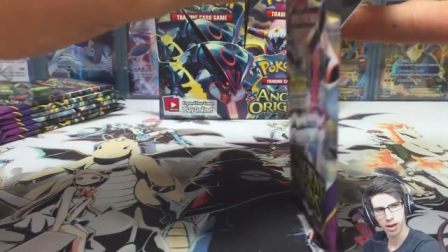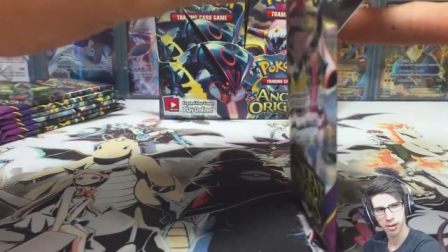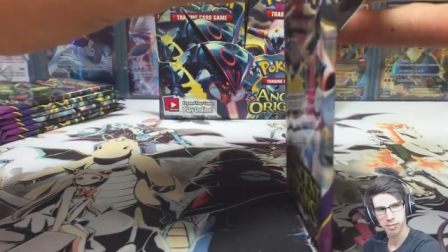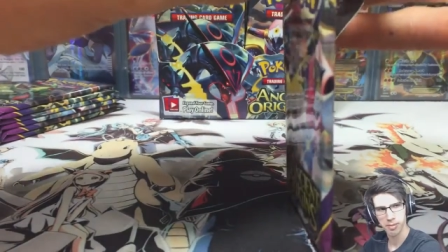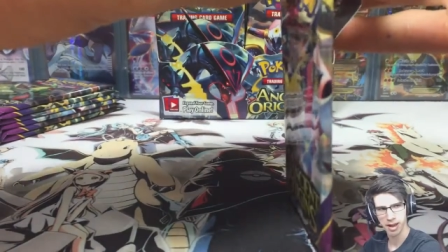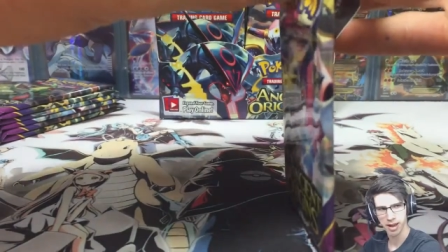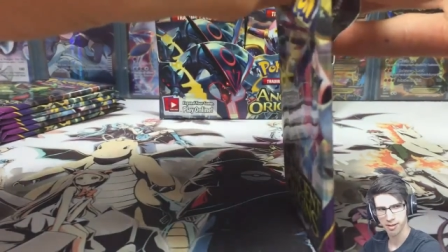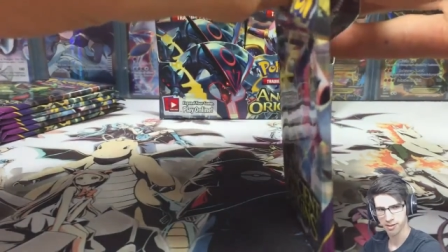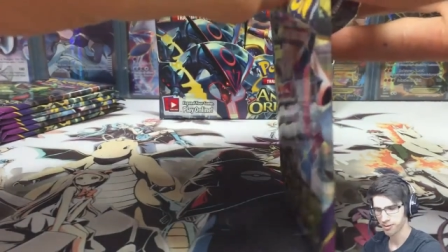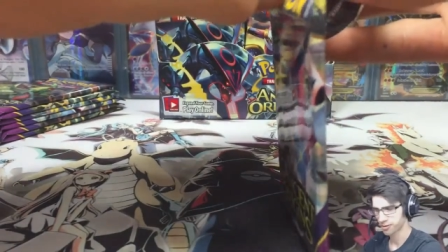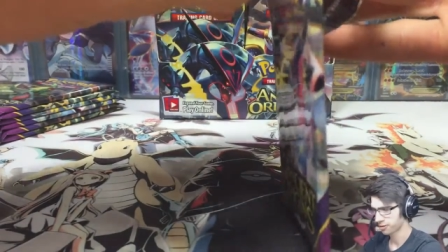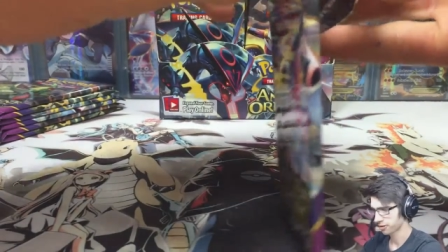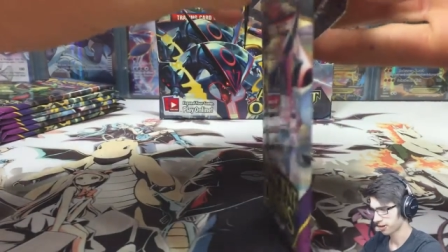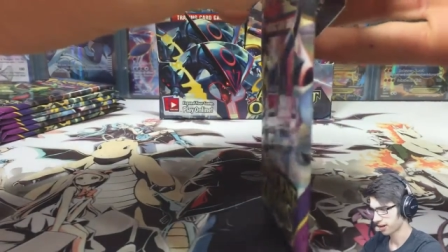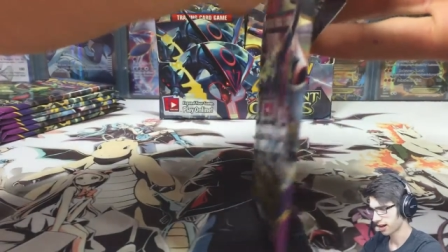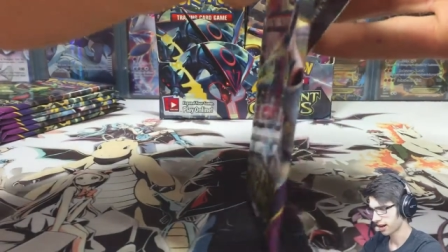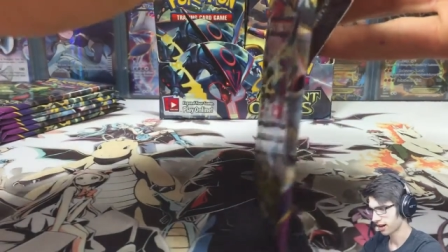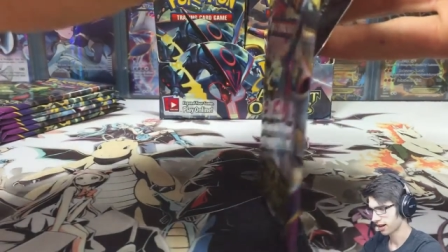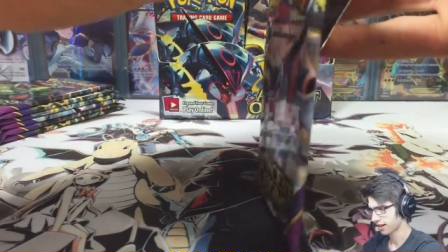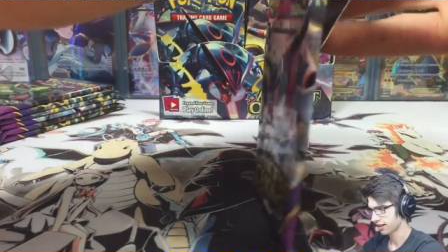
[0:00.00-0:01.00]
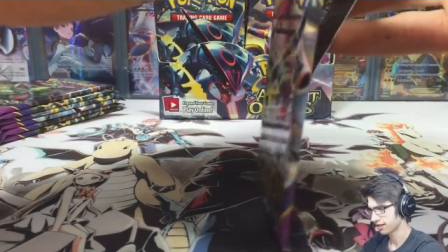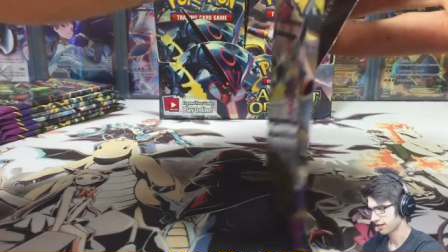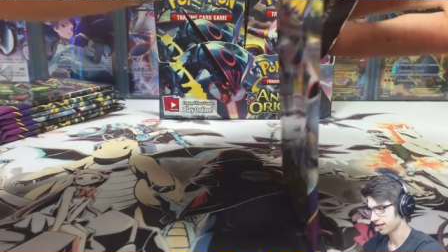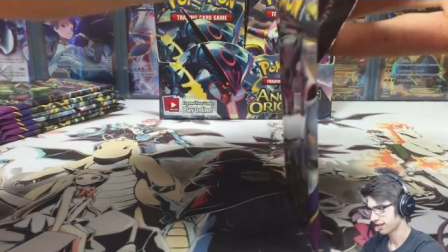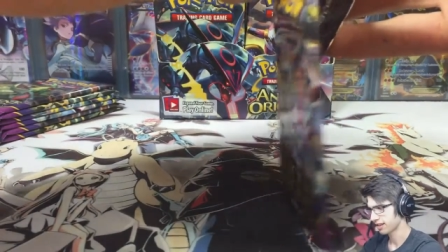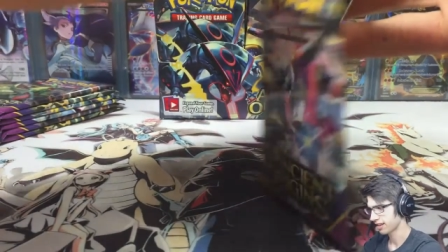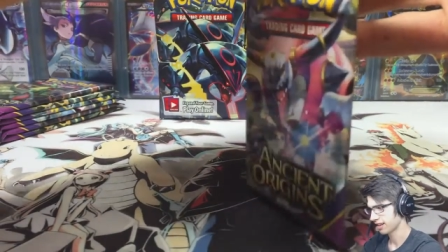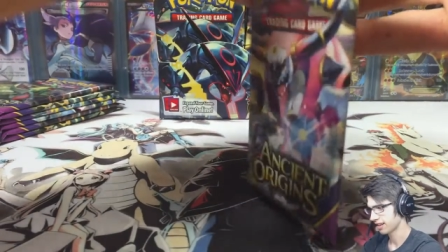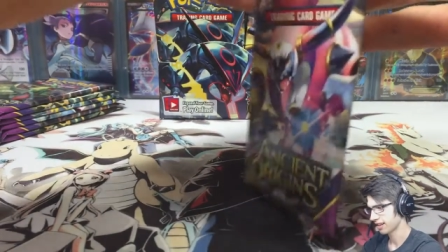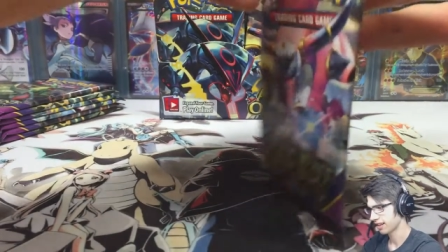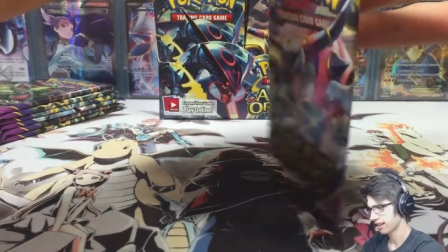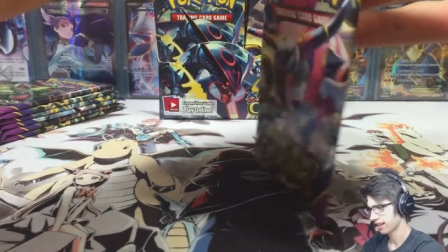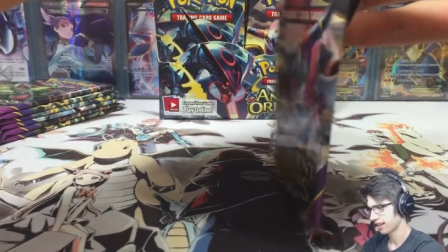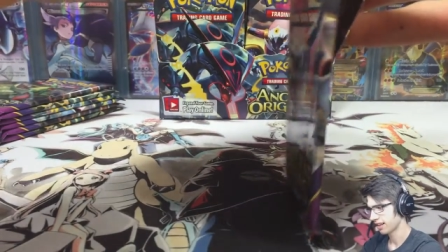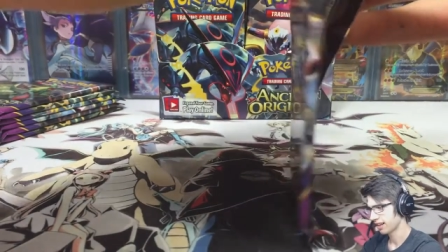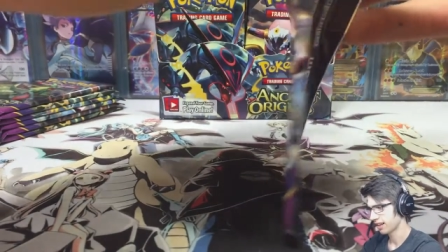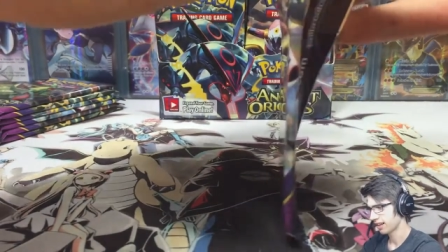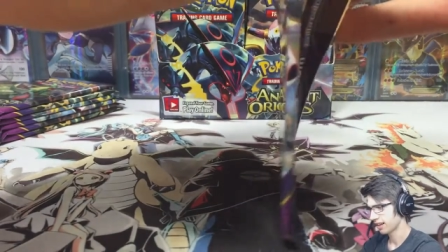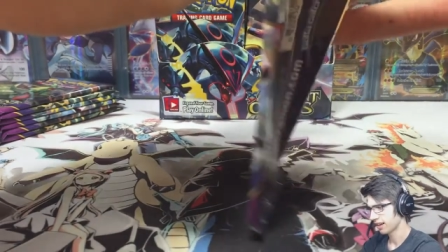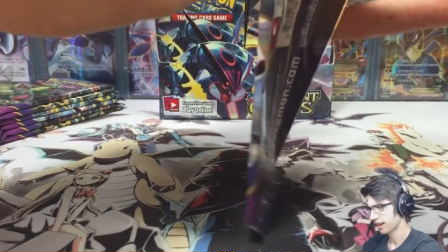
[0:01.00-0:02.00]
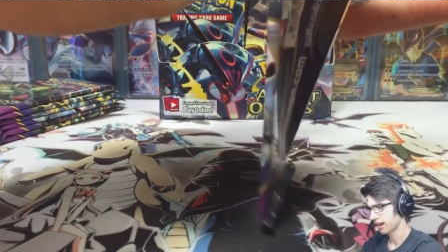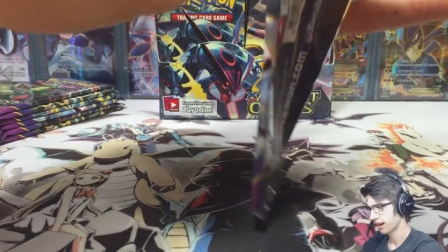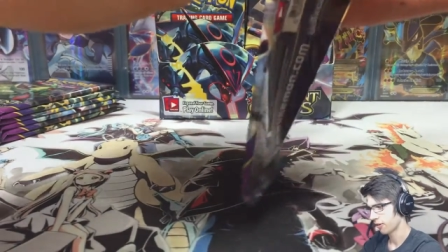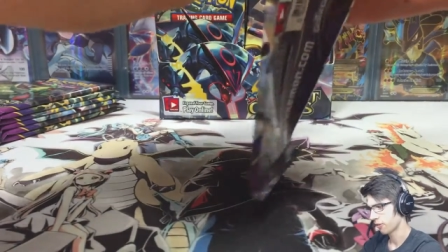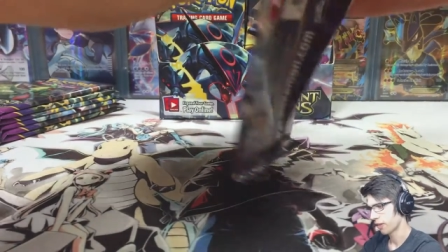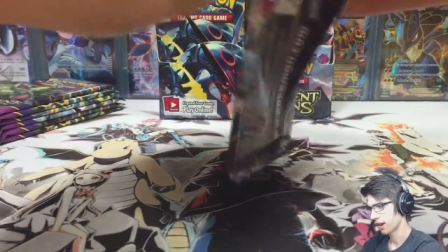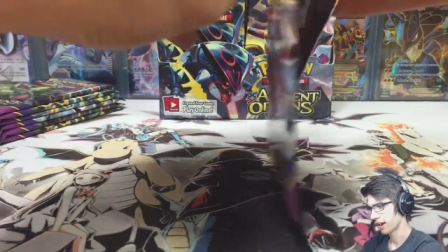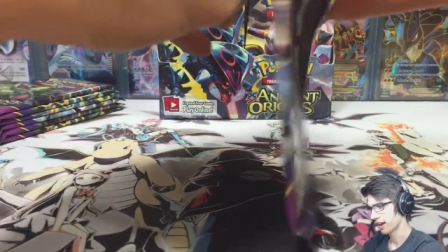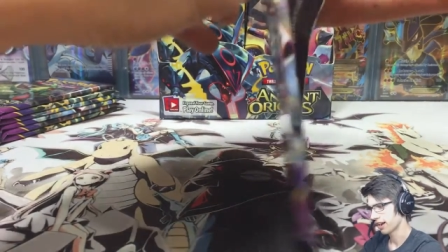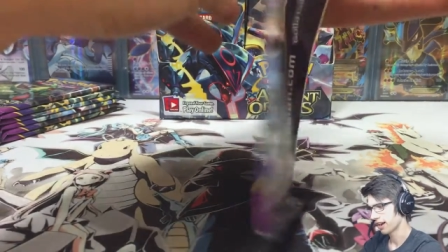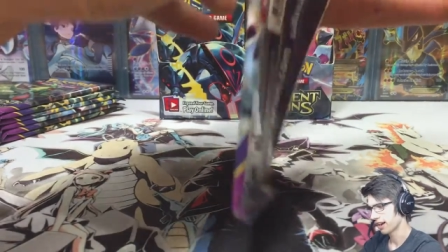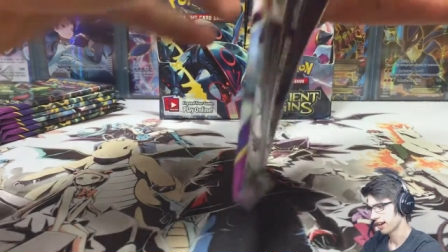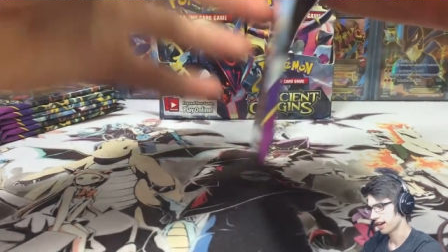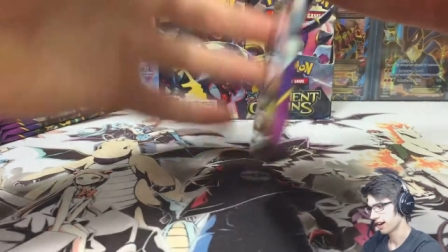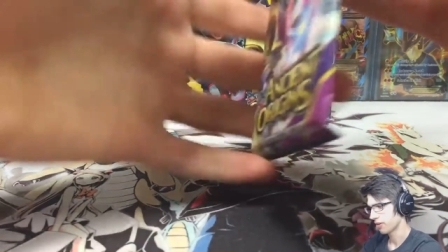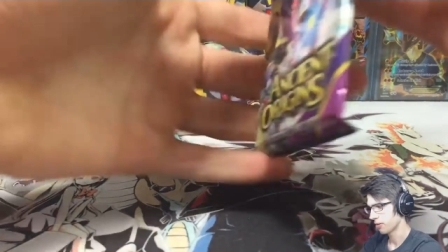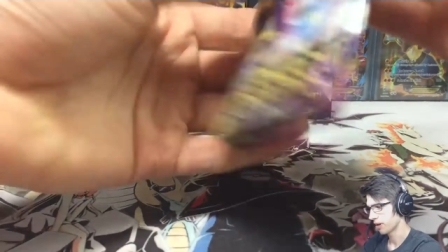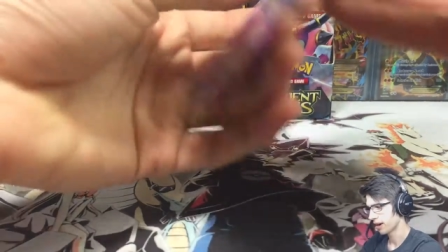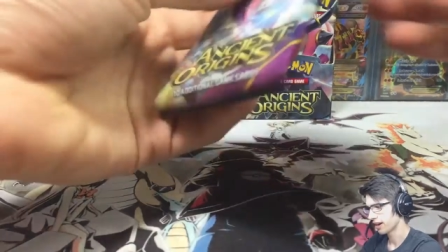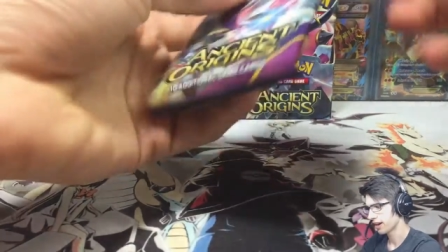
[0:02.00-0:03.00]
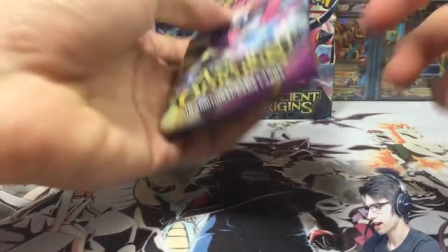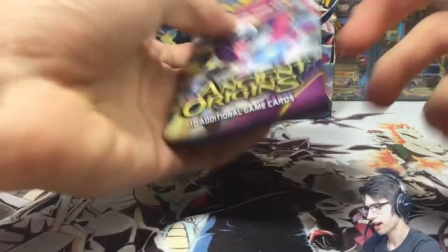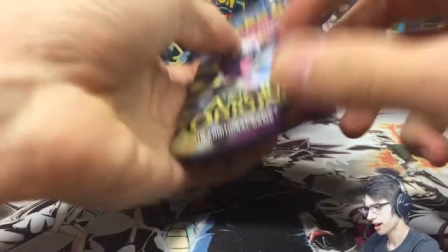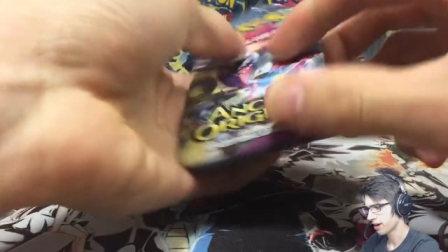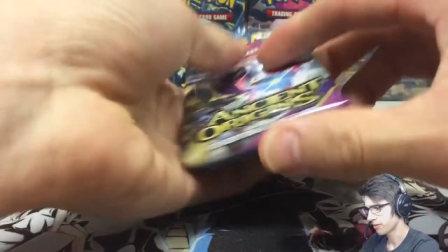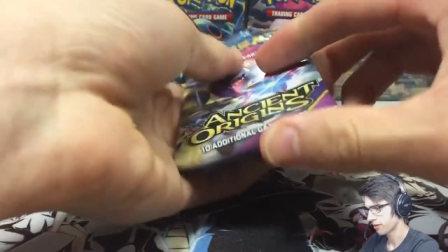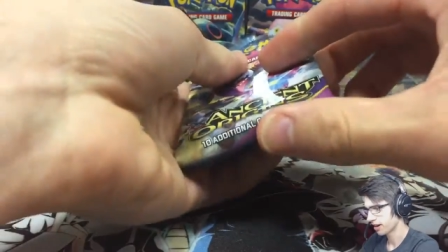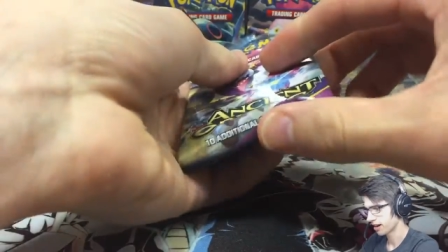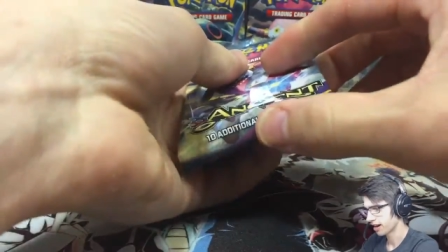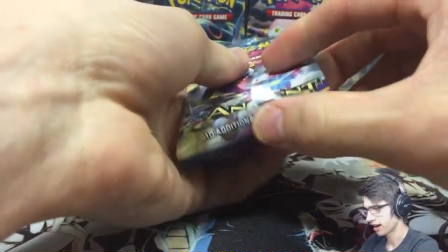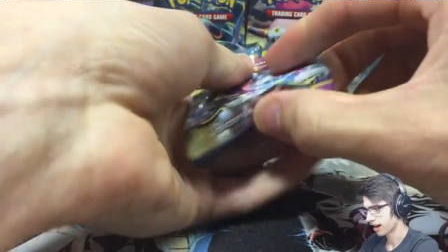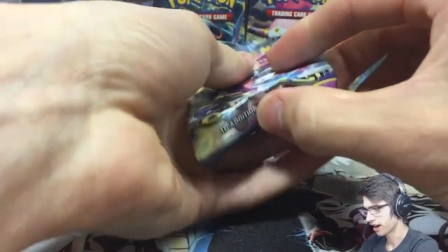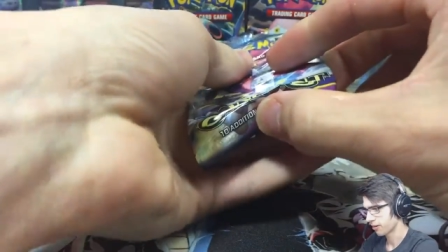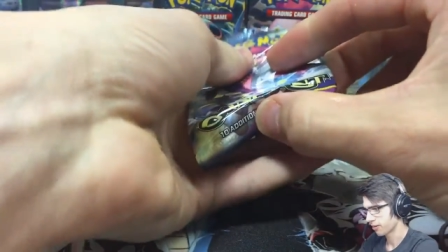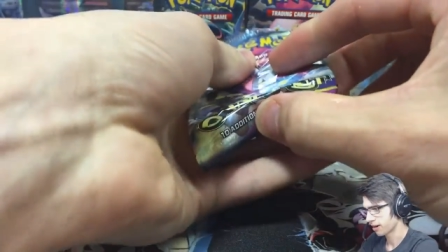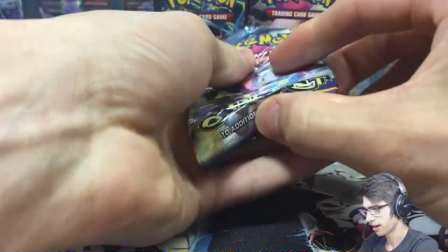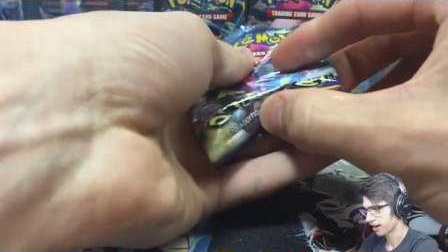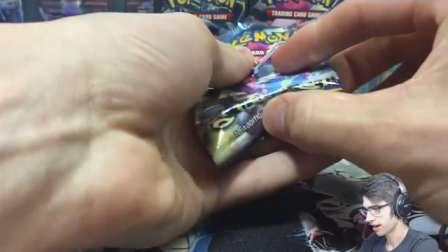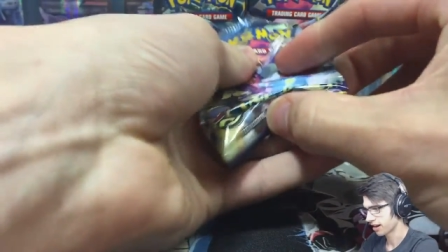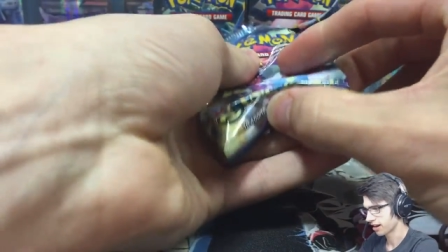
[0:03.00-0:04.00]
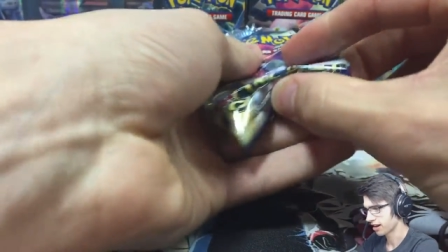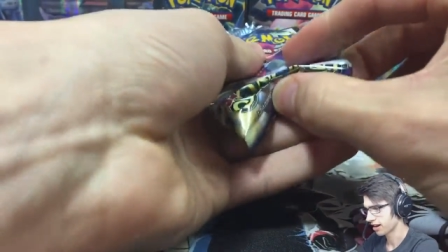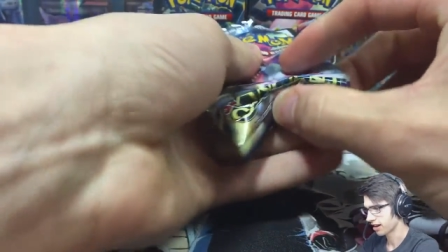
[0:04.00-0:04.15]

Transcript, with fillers: Unbound full art. I wonder. I wonder. I wonder. I wonder.